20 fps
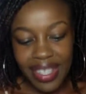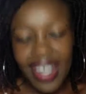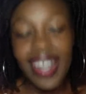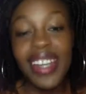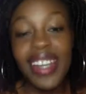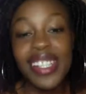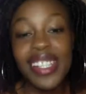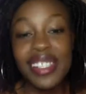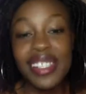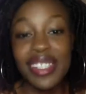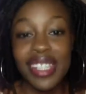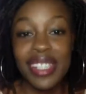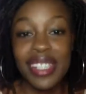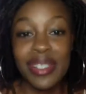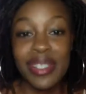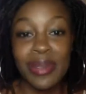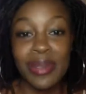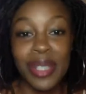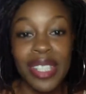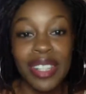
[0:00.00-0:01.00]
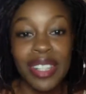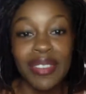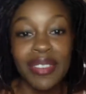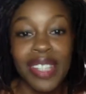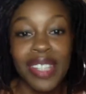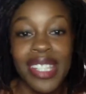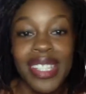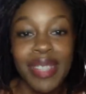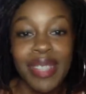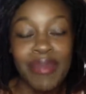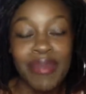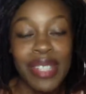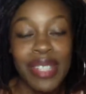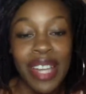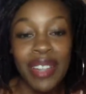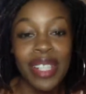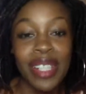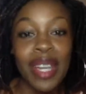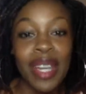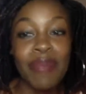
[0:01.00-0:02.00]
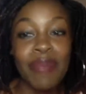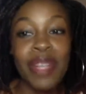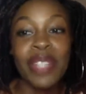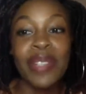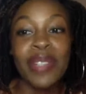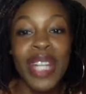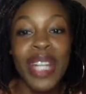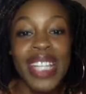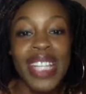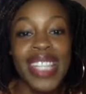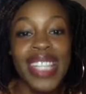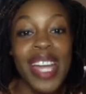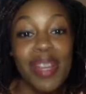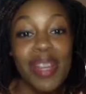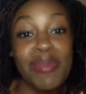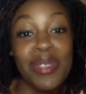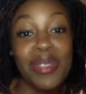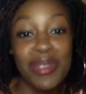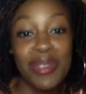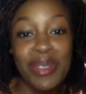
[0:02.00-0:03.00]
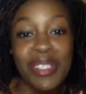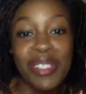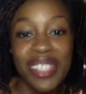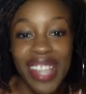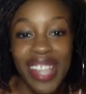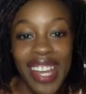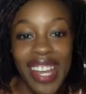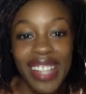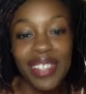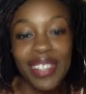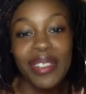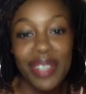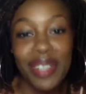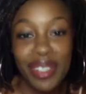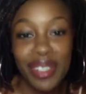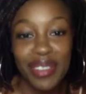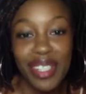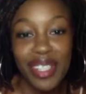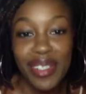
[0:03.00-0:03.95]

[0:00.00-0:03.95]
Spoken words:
She said she wouldn't have guessed I'm shy on camera. You guys, I am so shy. You don't even know.